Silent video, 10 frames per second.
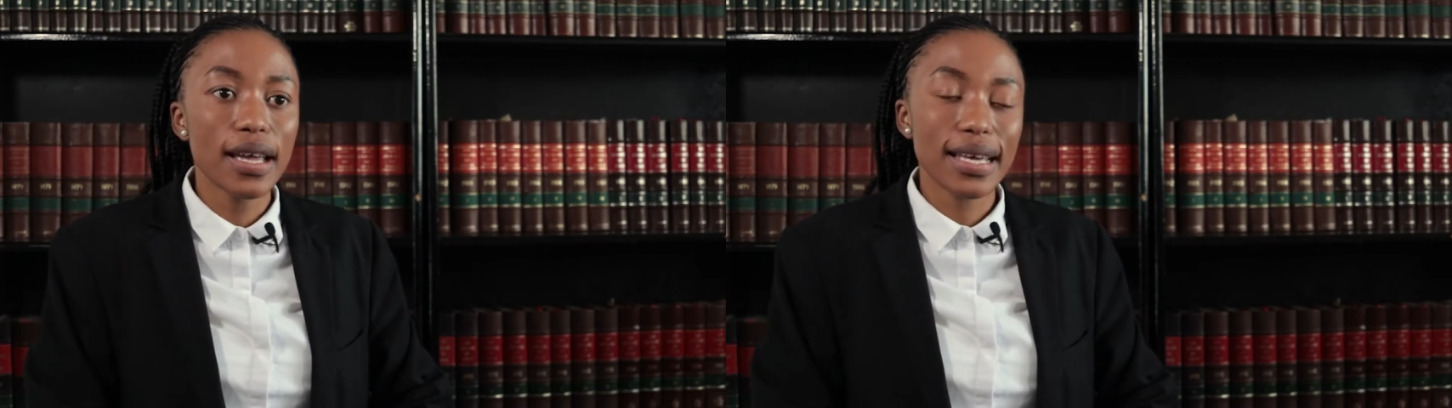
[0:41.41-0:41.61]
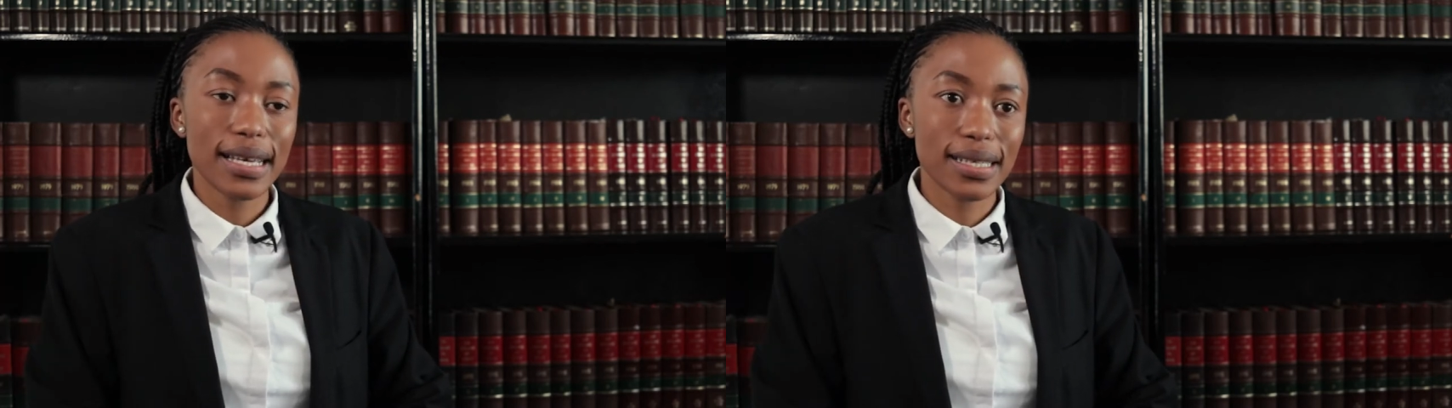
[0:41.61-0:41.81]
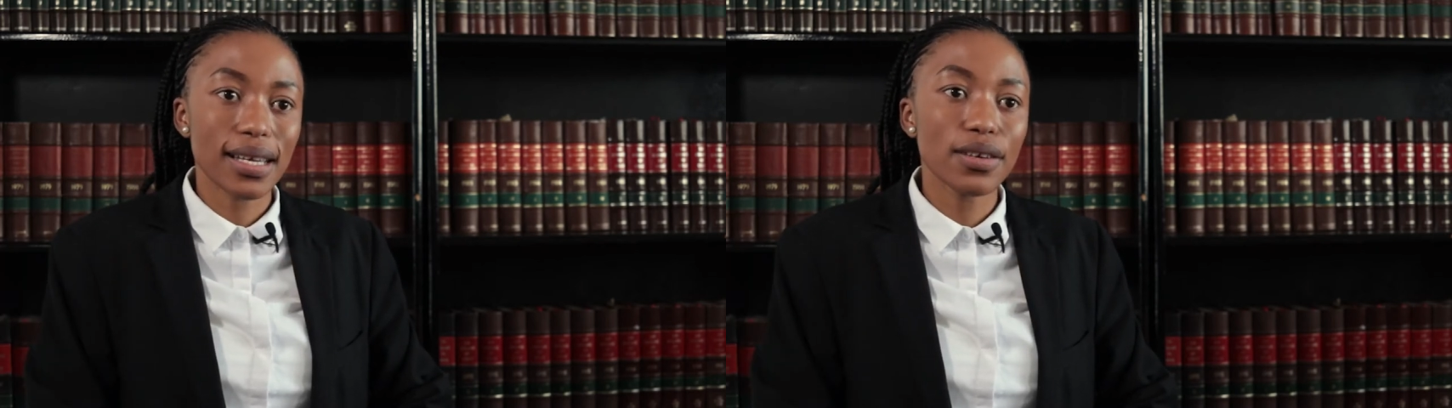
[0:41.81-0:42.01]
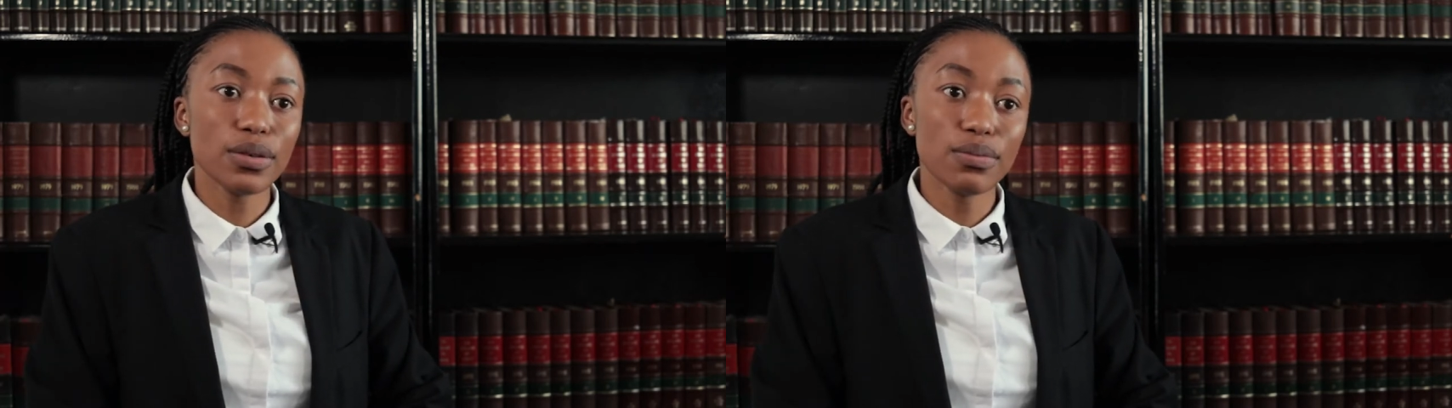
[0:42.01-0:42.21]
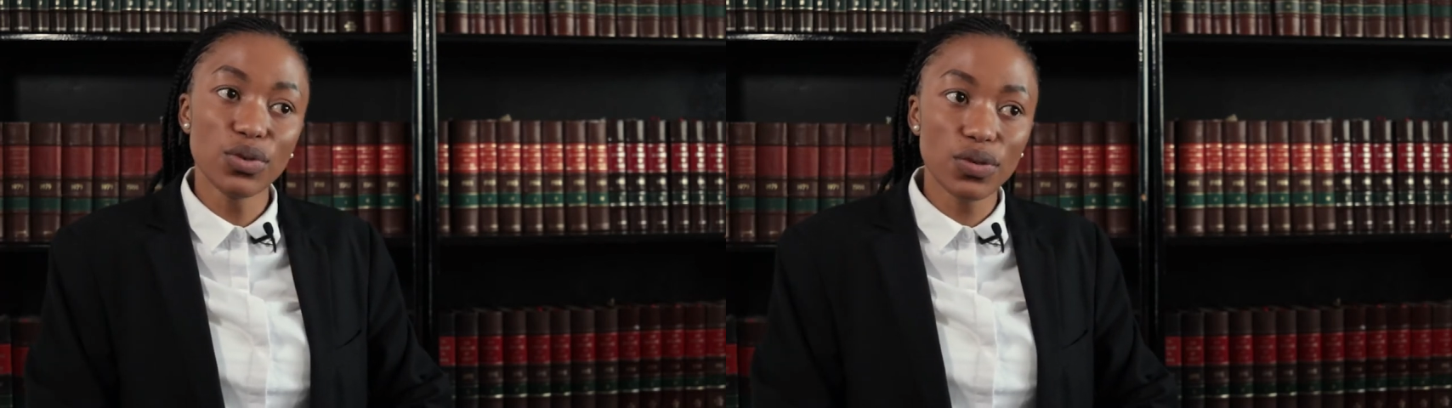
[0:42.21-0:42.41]
is
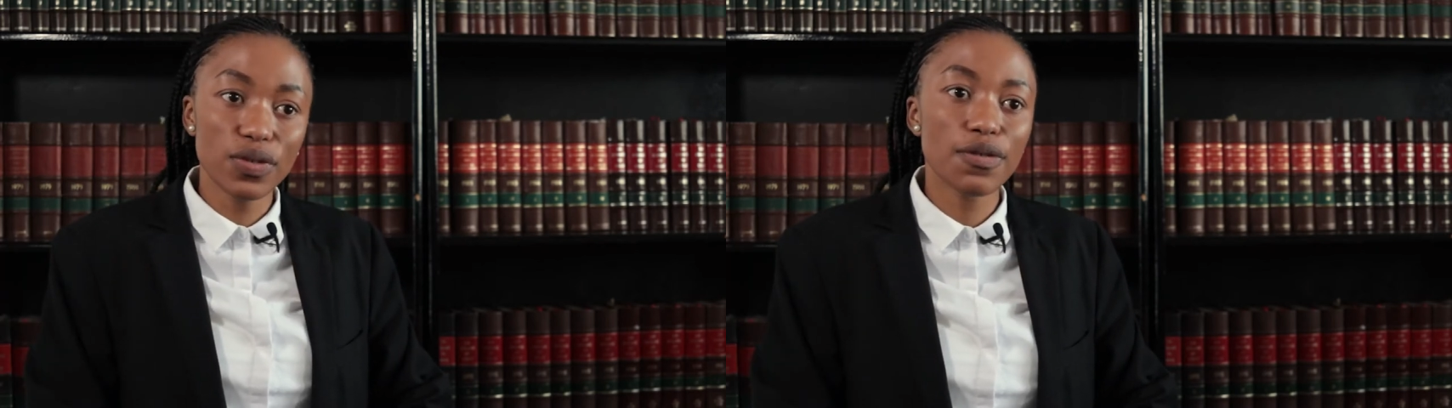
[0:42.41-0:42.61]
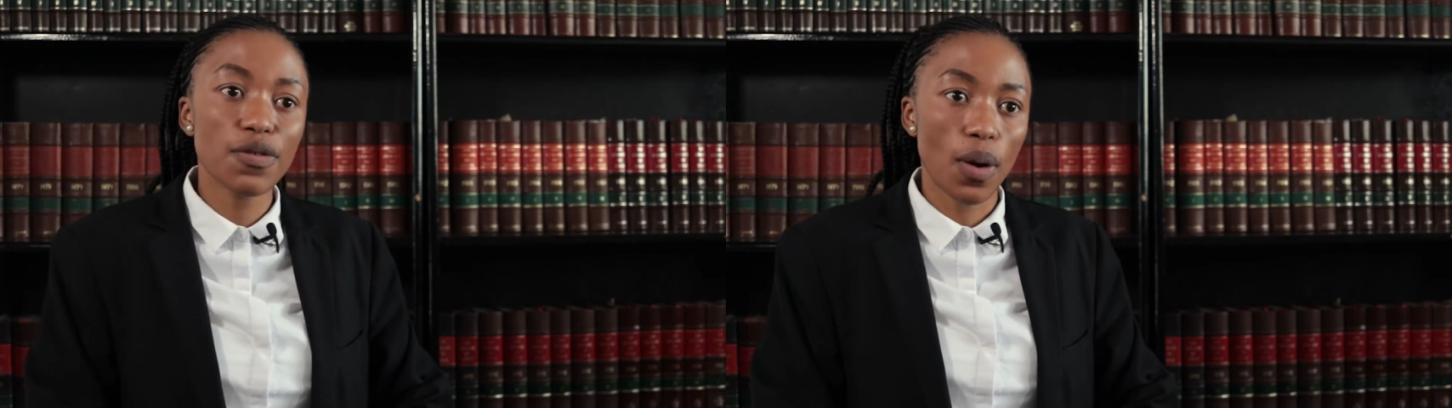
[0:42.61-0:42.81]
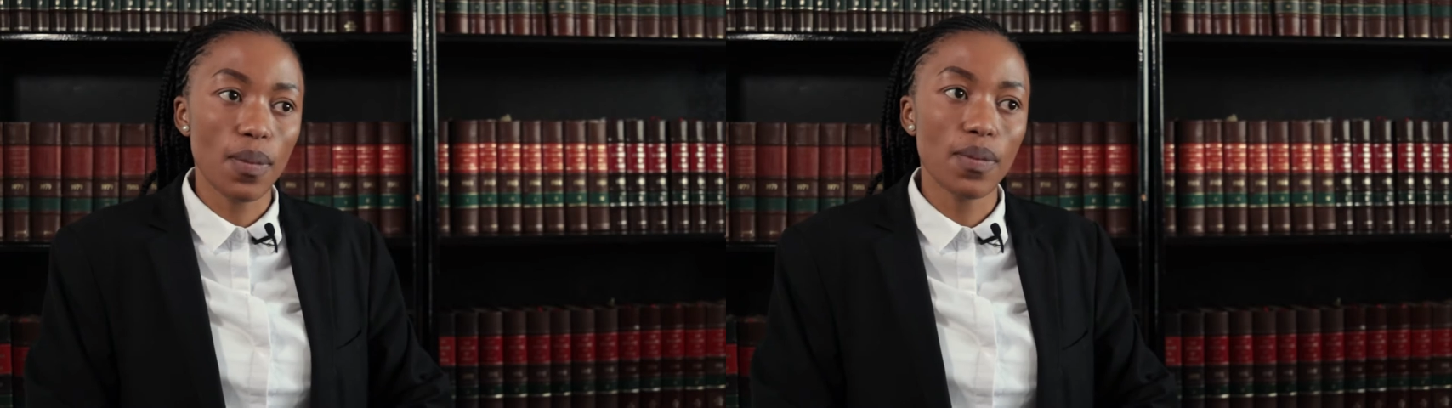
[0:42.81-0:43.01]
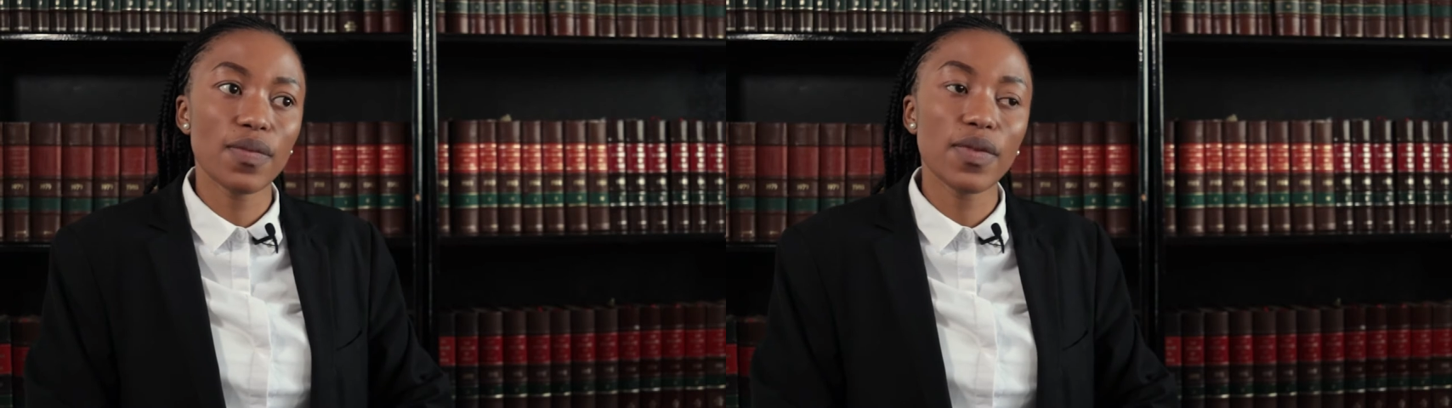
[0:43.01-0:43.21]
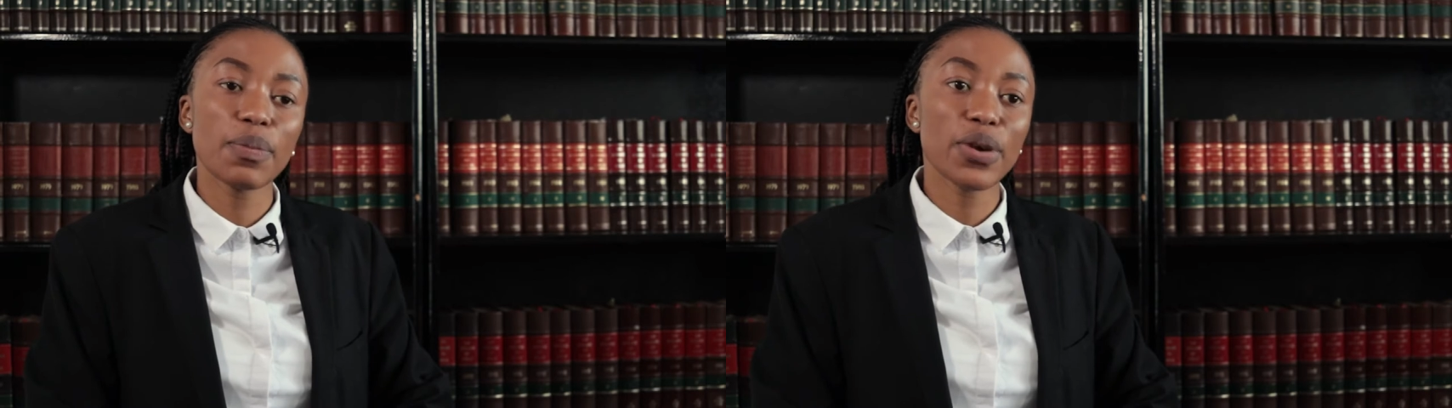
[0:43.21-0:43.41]
removed
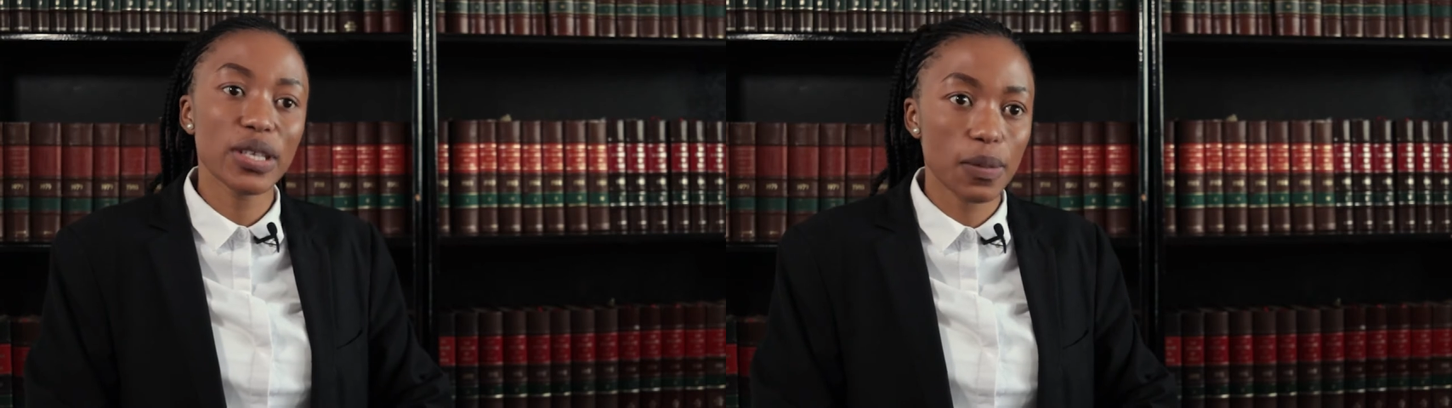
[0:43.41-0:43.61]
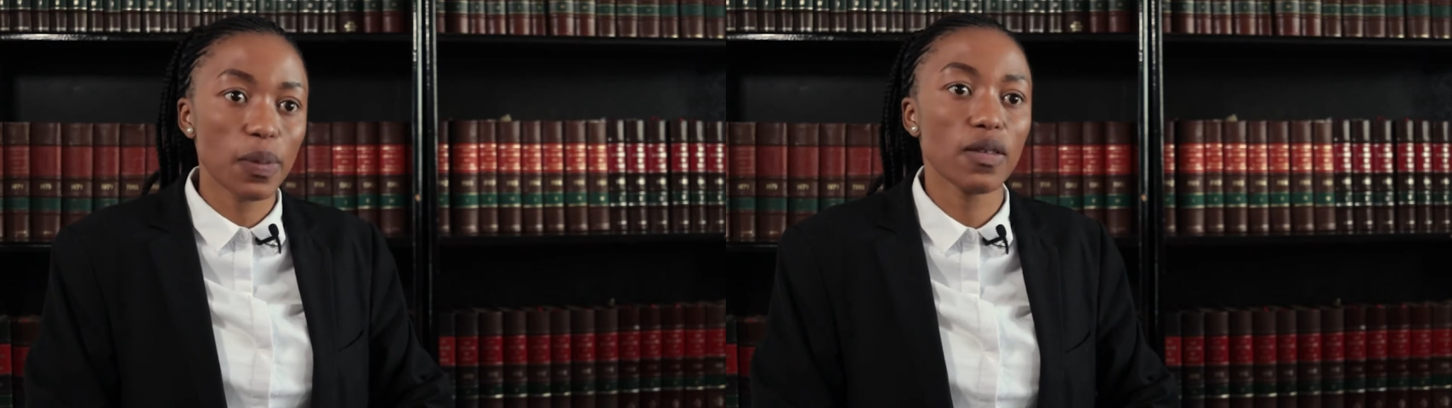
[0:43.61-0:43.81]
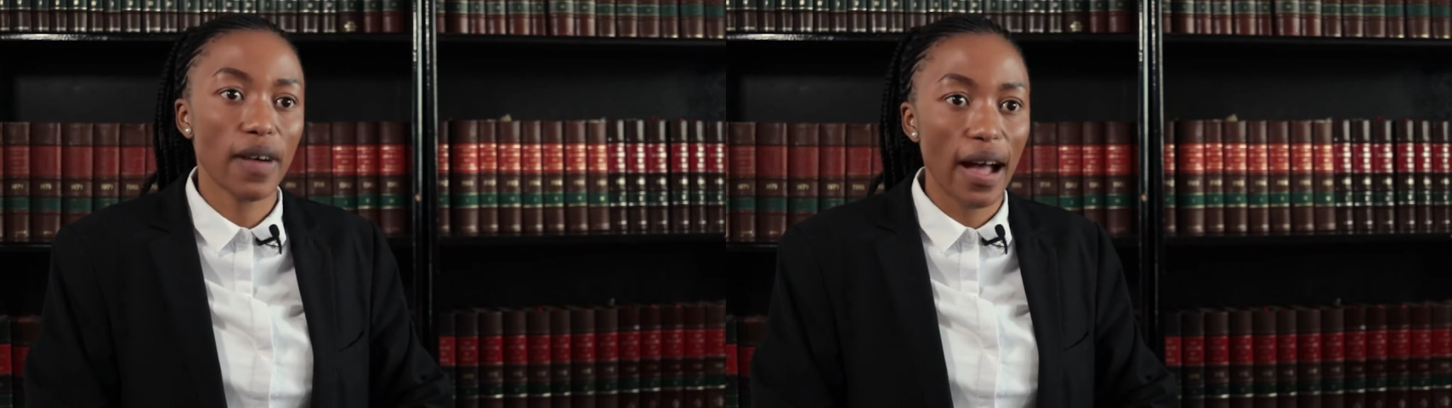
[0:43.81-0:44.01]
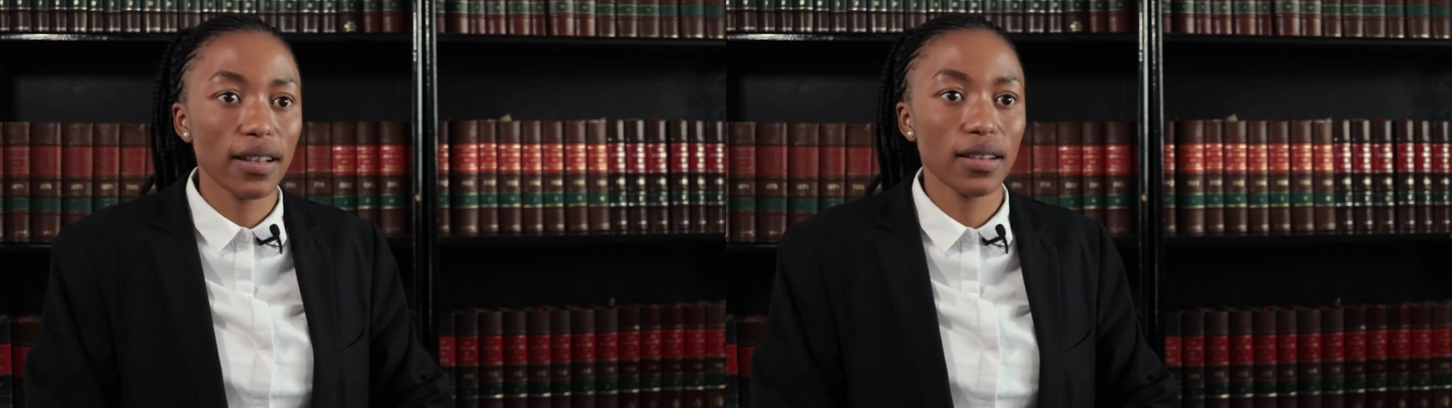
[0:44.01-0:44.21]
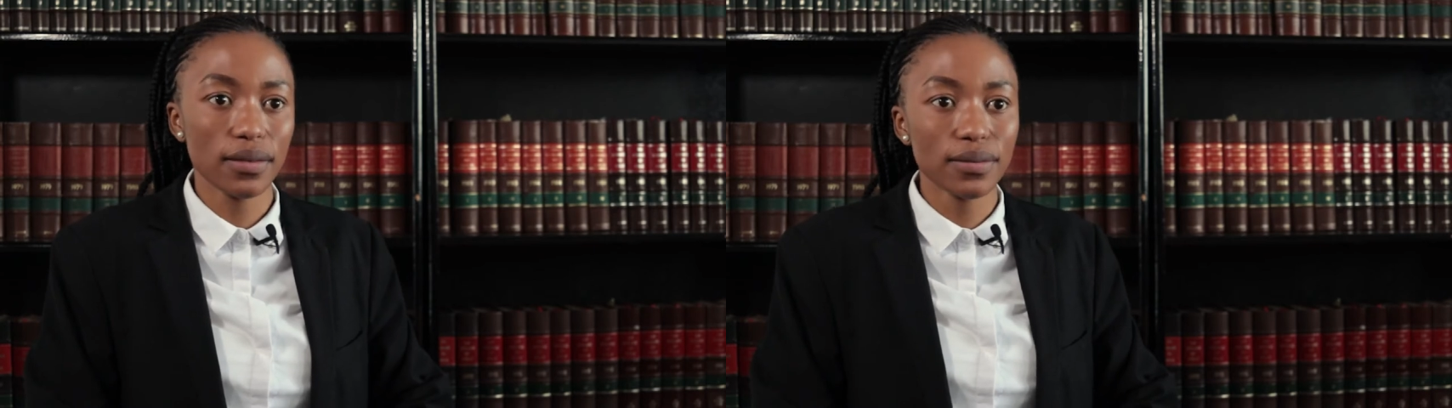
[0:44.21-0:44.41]
from the principal file.